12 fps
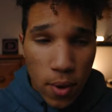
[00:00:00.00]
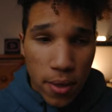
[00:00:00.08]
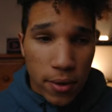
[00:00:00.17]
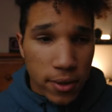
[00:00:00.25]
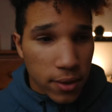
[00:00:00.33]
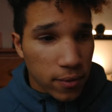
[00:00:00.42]

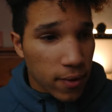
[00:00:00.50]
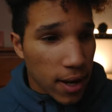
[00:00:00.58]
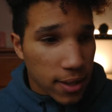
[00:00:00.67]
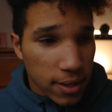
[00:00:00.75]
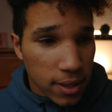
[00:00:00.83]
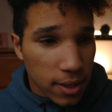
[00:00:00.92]
whether it's
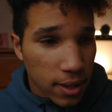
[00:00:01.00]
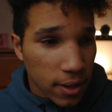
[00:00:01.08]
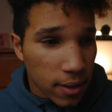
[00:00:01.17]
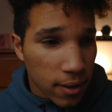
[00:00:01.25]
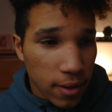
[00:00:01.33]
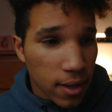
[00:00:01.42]
investing
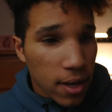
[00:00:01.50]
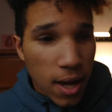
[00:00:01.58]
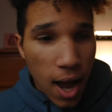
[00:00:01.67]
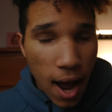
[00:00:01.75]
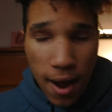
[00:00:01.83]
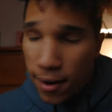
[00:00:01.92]
in
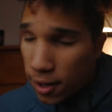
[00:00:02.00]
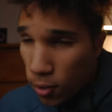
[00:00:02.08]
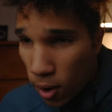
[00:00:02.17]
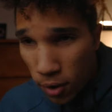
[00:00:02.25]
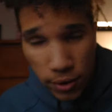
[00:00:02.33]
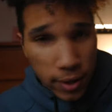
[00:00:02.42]
higher
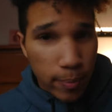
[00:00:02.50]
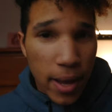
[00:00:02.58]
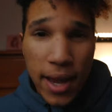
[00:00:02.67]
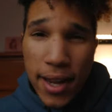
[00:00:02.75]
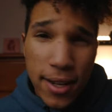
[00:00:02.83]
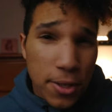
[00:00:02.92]
quality
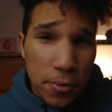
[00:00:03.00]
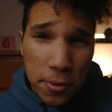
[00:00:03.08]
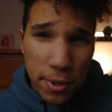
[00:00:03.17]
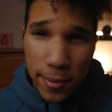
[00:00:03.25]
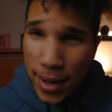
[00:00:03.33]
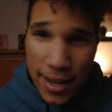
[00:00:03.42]
paint for
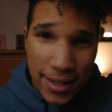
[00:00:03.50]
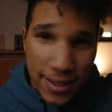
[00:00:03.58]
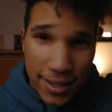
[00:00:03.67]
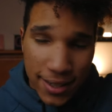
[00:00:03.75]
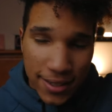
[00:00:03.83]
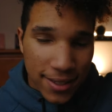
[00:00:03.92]
your
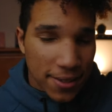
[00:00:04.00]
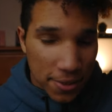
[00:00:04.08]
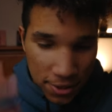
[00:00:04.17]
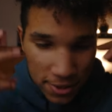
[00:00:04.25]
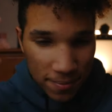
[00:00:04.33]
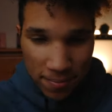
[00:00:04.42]
paintings, these are
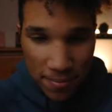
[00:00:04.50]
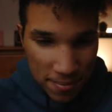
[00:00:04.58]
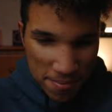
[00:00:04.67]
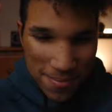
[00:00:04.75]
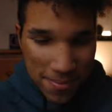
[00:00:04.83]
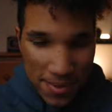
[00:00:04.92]
just
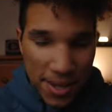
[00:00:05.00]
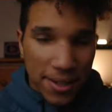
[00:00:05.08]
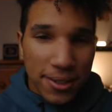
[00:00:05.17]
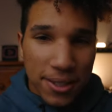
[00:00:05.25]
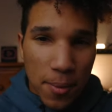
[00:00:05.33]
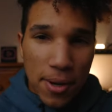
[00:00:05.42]

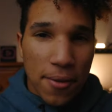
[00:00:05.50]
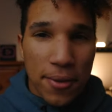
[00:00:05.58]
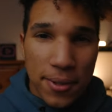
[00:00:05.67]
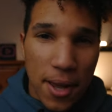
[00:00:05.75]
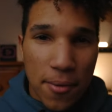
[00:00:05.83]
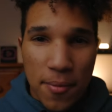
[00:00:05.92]
things coming off
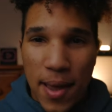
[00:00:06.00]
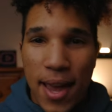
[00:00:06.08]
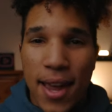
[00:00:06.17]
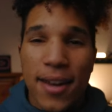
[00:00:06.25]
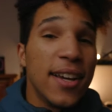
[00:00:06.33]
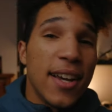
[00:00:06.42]
the top of my
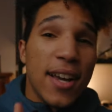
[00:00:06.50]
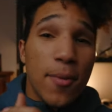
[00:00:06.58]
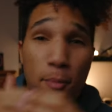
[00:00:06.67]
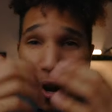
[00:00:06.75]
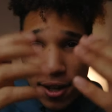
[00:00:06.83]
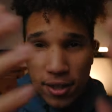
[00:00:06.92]
head,
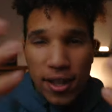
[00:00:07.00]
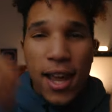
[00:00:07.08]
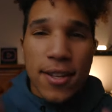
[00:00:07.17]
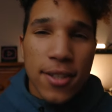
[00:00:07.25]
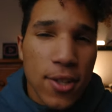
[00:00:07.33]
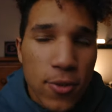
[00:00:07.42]
better
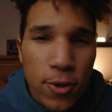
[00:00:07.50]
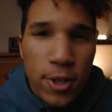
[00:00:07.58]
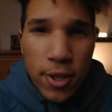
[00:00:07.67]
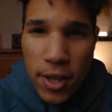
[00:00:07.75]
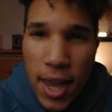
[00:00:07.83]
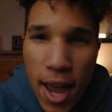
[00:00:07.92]
lenses for
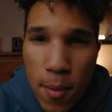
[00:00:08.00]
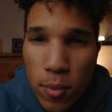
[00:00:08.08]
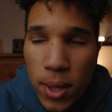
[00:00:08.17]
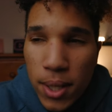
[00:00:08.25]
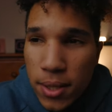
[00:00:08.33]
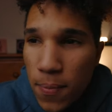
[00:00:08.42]
your
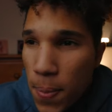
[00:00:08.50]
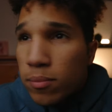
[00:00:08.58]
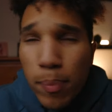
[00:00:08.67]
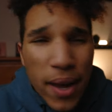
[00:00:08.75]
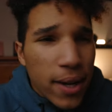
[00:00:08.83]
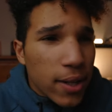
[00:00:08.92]
cameras,
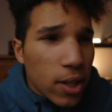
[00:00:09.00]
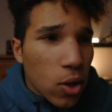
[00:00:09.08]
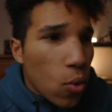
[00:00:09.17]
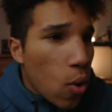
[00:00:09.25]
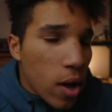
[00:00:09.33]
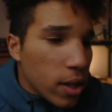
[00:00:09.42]
better
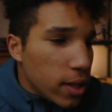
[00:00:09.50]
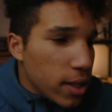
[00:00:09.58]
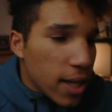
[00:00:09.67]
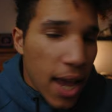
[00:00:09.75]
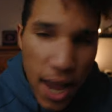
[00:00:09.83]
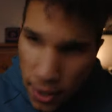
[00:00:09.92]

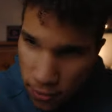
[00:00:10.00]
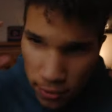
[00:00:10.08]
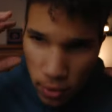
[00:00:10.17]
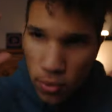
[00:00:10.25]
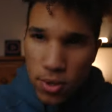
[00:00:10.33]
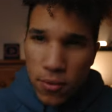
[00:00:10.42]
quality
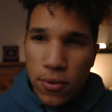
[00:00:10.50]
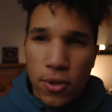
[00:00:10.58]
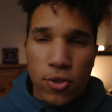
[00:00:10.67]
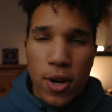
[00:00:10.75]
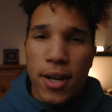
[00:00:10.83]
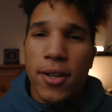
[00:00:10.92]
headphones if
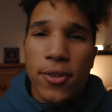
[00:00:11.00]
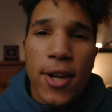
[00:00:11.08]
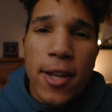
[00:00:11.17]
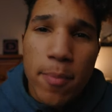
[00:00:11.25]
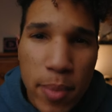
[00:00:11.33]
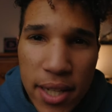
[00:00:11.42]
you're trying to
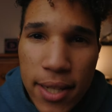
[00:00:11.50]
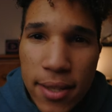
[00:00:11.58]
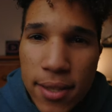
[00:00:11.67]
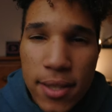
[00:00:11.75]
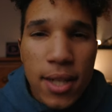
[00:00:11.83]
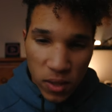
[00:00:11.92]
create
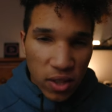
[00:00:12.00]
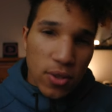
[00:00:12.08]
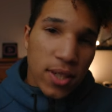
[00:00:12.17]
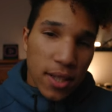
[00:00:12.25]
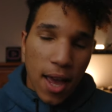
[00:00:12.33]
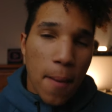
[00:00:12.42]
beats,
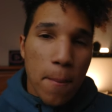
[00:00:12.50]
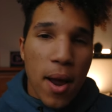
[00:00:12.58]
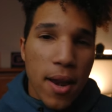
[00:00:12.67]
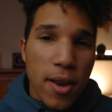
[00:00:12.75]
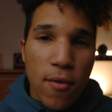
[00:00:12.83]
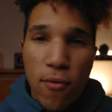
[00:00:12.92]
using that
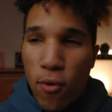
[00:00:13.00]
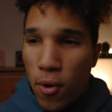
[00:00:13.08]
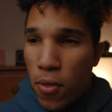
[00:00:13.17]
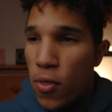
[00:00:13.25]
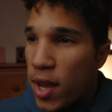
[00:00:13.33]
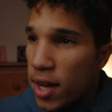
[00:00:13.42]
money for
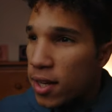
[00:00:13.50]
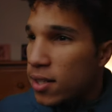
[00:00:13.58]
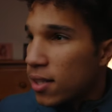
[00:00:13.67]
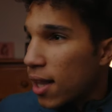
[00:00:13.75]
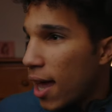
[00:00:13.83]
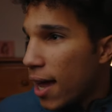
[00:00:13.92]

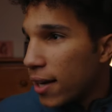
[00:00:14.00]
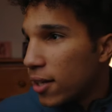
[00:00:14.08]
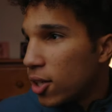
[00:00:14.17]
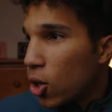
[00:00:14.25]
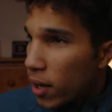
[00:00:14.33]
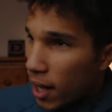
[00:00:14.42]
things
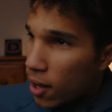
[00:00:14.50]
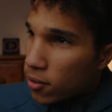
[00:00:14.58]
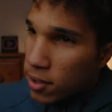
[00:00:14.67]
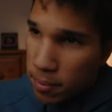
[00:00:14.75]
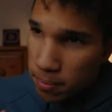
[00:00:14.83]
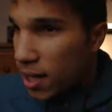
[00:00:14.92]
like going
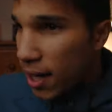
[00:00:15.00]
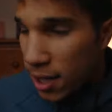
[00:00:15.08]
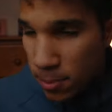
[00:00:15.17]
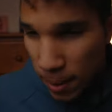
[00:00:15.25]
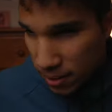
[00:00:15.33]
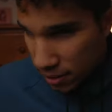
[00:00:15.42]
out to
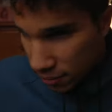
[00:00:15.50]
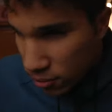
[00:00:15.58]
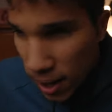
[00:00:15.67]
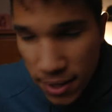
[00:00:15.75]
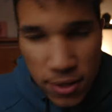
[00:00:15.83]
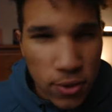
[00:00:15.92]
expensive
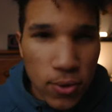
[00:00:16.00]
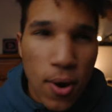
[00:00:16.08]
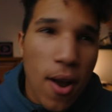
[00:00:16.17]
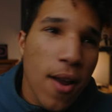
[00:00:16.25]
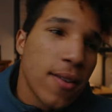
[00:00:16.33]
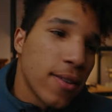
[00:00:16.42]

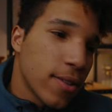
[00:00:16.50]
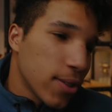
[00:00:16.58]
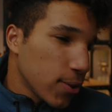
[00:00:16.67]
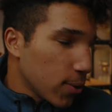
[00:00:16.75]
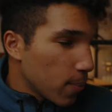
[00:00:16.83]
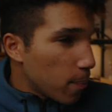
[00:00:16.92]
restaurants
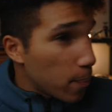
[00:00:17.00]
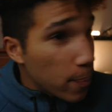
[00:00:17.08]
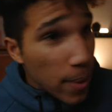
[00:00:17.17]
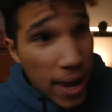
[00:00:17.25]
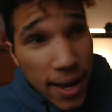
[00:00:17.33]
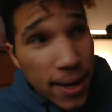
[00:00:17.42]
or
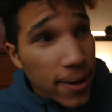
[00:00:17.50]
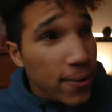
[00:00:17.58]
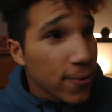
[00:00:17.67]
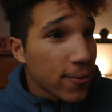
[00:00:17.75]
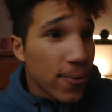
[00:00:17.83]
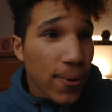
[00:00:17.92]

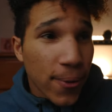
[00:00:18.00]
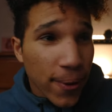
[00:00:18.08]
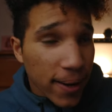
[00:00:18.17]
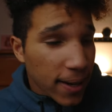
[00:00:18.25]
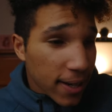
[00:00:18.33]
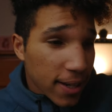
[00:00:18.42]
paying
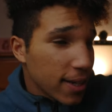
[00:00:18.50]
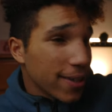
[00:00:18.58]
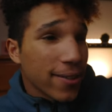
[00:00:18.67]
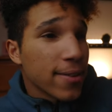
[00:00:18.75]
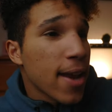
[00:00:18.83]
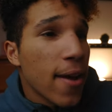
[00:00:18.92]
for
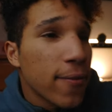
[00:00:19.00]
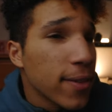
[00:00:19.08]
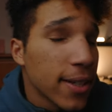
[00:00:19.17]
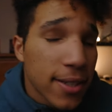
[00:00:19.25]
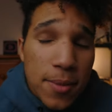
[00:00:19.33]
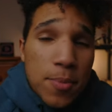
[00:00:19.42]
your
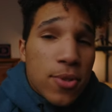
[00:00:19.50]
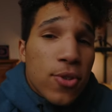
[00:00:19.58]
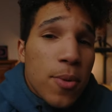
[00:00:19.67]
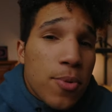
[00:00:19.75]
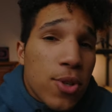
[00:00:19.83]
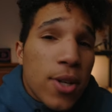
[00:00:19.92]
Netflix
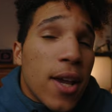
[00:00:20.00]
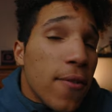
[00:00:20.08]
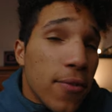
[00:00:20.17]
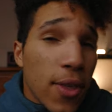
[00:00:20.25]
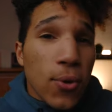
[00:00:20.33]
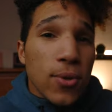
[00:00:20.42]
subscription.
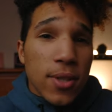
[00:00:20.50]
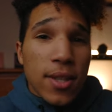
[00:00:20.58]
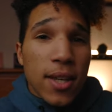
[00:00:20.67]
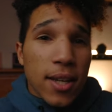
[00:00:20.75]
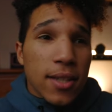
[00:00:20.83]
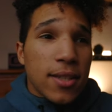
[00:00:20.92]
If those
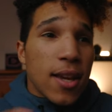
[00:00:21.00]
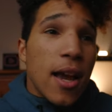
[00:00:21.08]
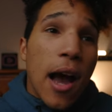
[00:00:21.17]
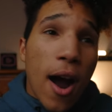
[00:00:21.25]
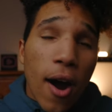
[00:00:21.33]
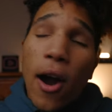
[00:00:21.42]
things
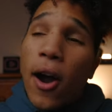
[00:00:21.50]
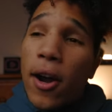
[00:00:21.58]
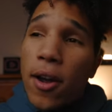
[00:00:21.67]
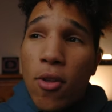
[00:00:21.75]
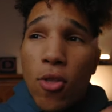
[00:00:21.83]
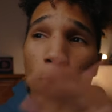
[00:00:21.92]

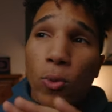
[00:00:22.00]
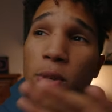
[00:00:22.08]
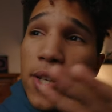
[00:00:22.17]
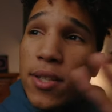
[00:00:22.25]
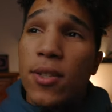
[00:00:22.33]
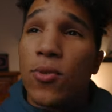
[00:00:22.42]
are the
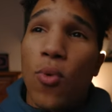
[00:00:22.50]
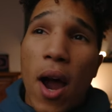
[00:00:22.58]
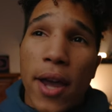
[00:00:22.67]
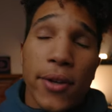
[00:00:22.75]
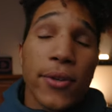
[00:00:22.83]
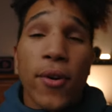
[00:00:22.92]
reason
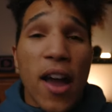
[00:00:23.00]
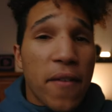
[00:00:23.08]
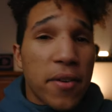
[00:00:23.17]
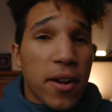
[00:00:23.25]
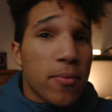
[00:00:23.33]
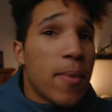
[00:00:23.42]
why you don't
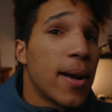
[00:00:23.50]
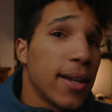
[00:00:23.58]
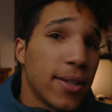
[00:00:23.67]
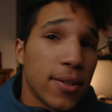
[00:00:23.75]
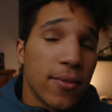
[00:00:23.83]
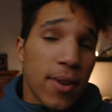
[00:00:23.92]
have enough
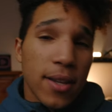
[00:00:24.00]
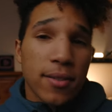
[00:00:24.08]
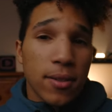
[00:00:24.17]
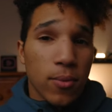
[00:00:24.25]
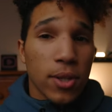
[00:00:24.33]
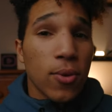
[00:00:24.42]
money to
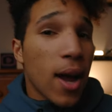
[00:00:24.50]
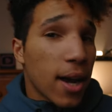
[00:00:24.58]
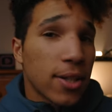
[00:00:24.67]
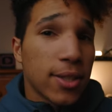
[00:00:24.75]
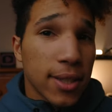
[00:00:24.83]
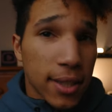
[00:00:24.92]
invest in what you
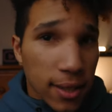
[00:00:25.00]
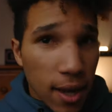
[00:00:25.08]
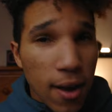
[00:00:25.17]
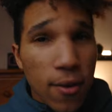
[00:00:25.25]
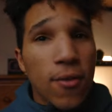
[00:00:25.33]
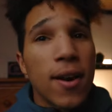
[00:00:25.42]
actually
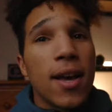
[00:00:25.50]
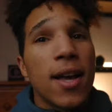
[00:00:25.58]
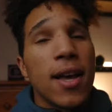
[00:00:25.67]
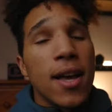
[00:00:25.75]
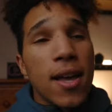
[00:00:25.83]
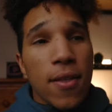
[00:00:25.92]
love,
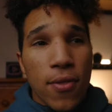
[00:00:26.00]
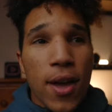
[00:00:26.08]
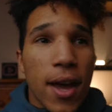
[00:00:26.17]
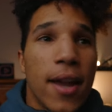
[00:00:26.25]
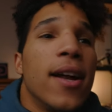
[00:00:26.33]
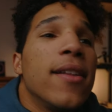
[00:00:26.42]

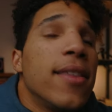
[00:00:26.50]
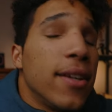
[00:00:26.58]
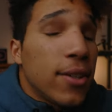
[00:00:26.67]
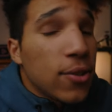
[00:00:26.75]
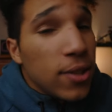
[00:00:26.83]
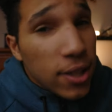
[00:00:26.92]
then I
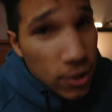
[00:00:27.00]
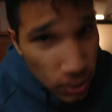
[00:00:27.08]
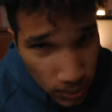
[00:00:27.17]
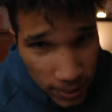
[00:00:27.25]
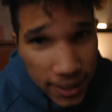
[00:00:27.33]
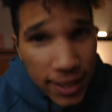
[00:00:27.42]
think you need to
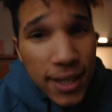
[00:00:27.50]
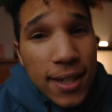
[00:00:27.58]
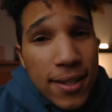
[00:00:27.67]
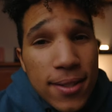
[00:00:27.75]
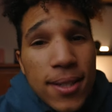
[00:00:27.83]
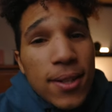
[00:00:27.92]
really
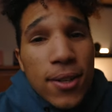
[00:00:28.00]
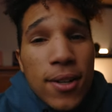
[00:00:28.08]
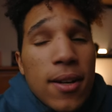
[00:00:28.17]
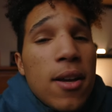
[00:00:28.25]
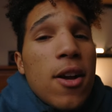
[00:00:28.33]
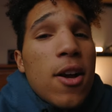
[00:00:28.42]

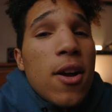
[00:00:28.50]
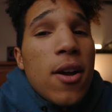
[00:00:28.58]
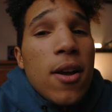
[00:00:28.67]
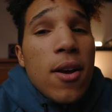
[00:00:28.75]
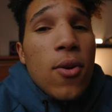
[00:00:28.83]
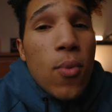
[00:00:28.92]
consider
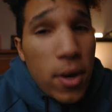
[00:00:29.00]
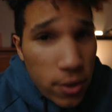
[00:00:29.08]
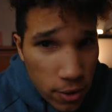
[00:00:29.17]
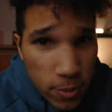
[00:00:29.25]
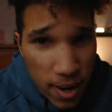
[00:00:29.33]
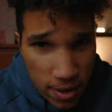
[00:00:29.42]
what
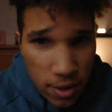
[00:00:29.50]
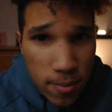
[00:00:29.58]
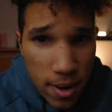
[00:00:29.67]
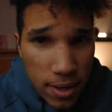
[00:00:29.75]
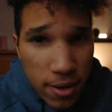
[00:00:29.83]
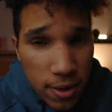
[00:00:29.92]
you're spending your
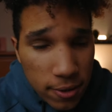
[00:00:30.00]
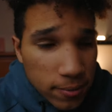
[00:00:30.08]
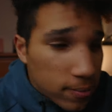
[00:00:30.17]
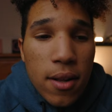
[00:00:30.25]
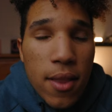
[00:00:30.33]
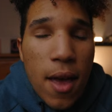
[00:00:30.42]
money on.
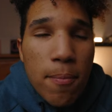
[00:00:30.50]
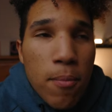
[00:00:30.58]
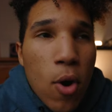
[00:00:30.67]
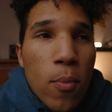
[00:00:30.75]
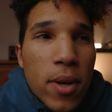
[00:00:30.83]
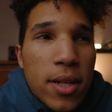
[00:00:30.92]
That
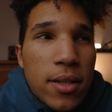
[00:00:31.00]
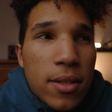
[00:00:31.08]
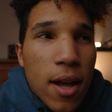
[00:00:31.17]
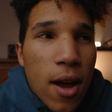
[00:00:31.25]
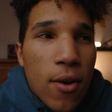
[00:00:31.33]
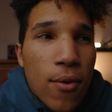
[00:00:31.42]
moment
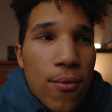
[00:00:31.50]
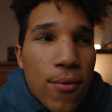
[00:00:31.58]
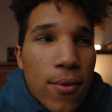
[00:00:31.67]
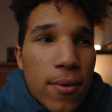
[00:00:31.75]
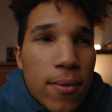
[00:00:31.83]
of